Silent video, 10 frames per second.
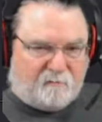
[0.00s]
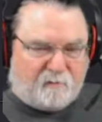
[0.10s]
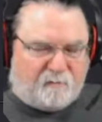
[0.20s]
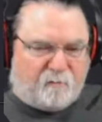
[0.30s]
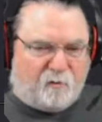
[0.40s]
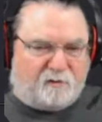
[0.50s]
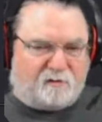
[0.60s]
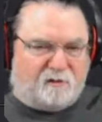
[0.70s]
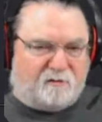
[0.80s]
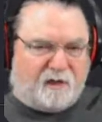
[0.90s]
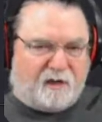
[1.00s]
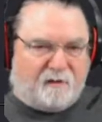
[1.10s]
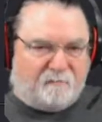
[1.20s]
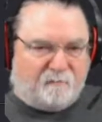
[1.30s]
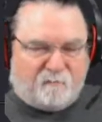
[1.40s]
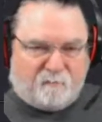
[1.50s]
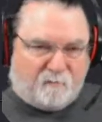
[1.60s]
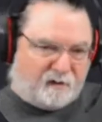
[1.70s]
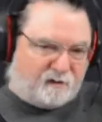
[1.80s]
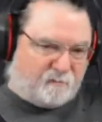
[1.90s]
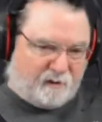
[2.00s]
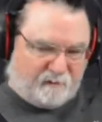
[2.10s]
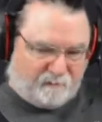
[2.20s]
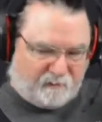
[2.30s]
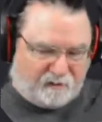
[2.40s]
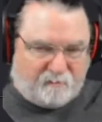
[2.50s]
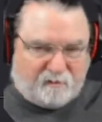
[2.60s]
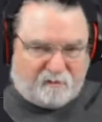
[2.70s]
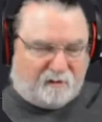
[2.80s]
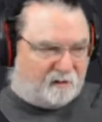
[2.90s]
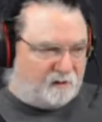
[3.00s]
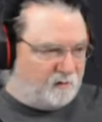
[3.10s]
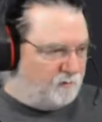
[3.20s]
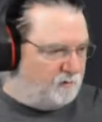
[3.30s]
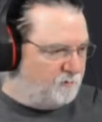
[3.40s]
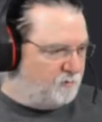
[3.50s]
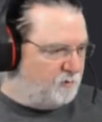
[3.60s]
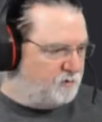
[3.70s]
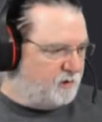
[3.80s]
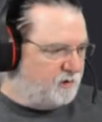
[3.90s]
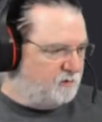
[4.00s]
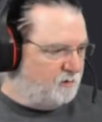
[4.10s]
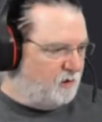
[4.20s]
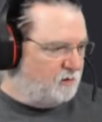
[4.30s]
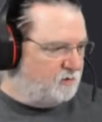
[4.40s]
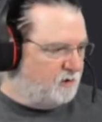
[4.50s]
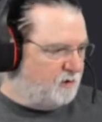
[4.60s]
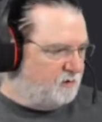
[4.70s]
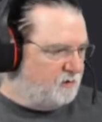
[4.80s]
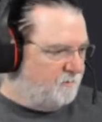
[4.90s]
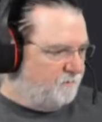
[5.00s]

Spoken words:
He points things out and makes me think, and I really appreciate it. Long Dog.